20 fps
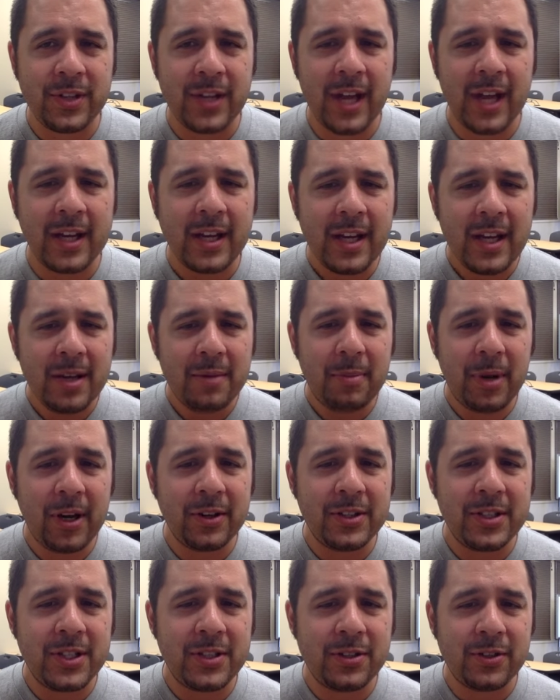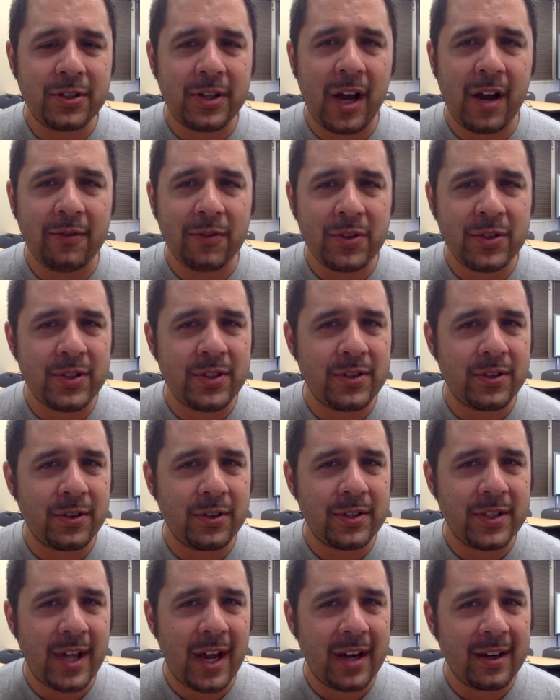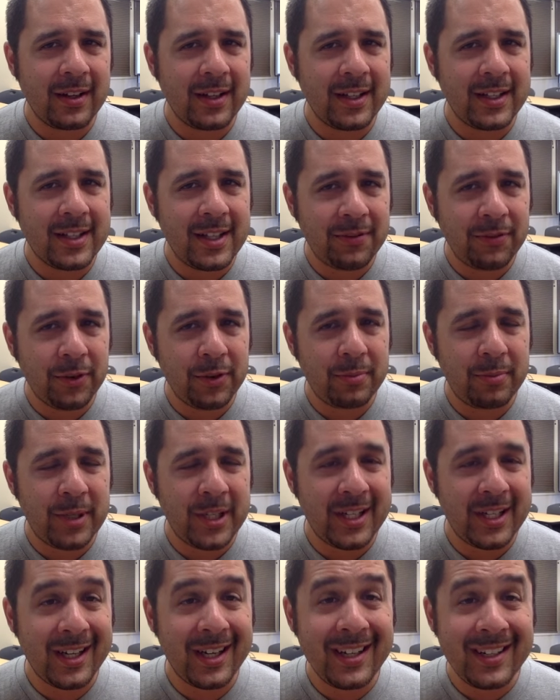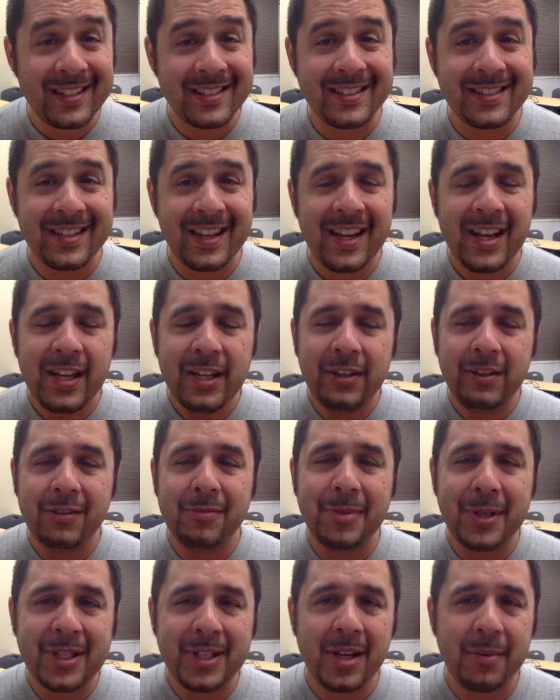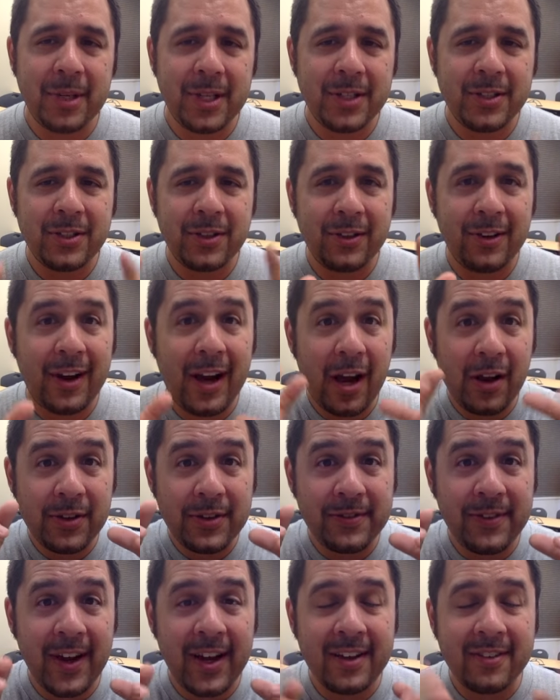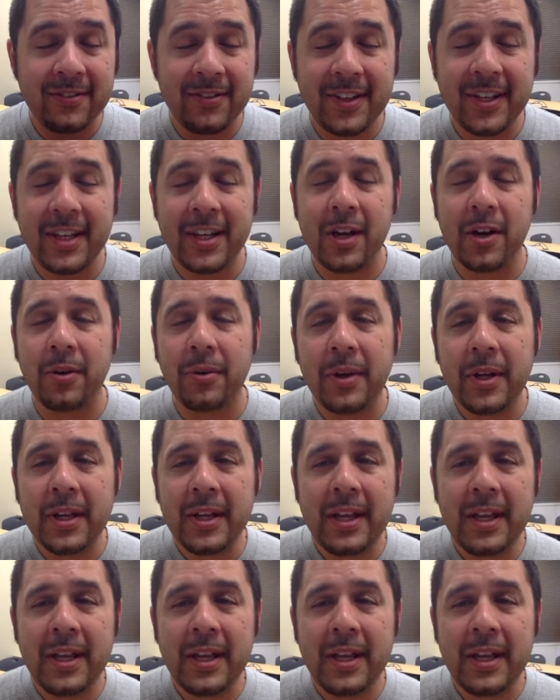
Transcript: that parent-teacher conferences are entirely different because you have been coming into their house via video,